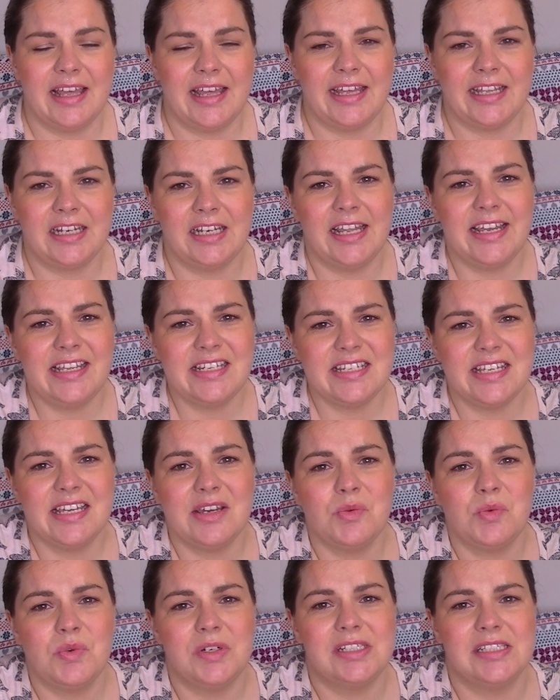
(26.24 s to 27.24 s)
I'd like to
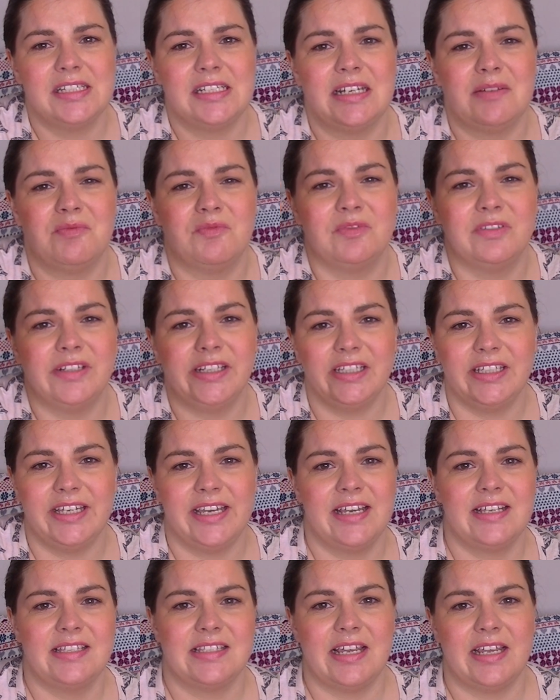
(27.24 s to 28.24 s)
get one that I'm
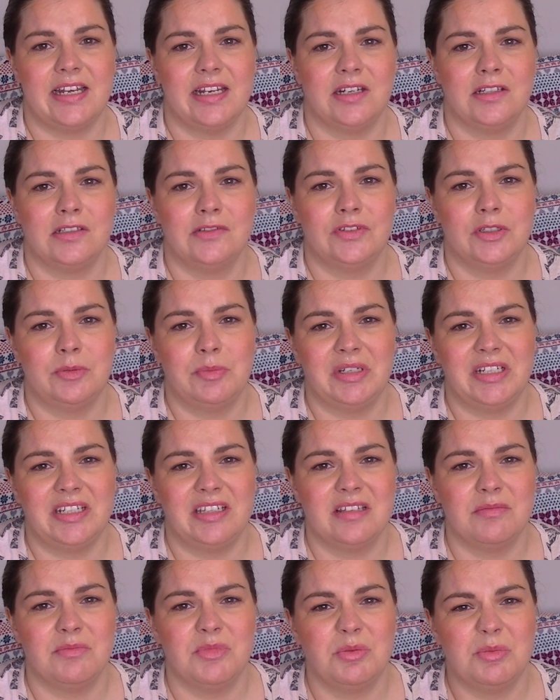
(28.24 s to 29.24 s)
really excited over, but
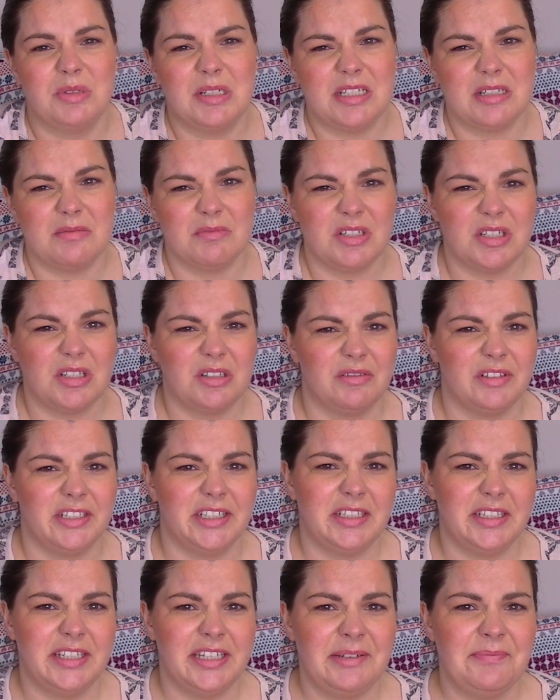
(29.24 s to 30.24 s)
at the moment I'm not
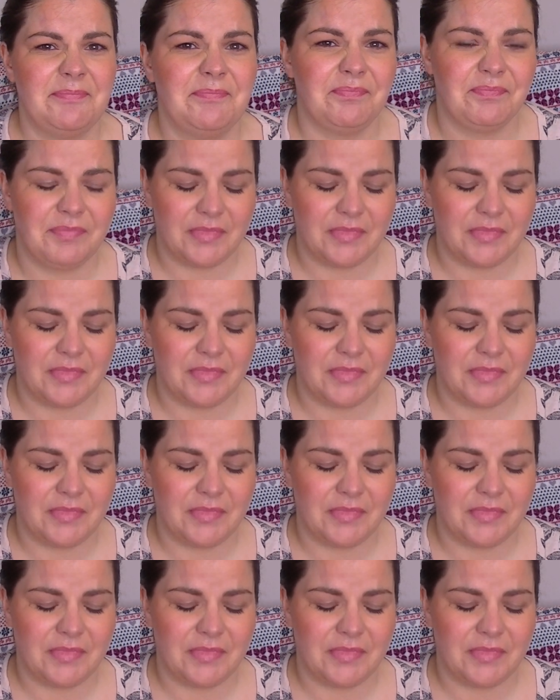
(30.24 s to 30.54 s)
really.